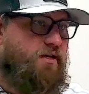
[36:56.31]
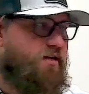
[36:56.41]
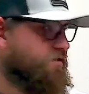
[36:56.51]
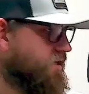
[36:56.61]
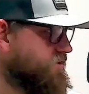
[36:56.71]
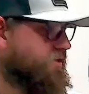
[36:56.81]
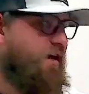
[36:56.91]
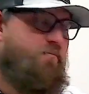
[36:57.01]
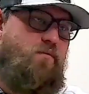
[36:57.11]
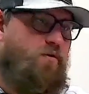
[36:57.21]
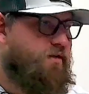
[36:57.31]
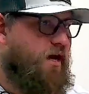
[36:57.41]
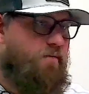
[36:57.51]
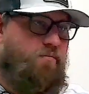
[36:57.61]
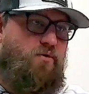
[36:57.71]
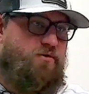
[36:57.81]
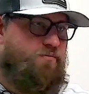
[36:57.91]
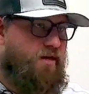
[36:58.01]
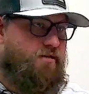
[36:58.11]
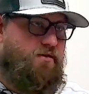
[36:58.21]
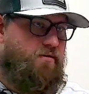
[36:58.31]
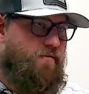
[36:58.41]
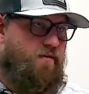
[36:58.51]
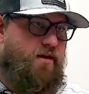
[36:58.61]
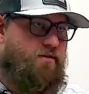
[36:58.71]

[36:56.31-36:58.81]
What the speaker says: Because they just have more time and more space to do things.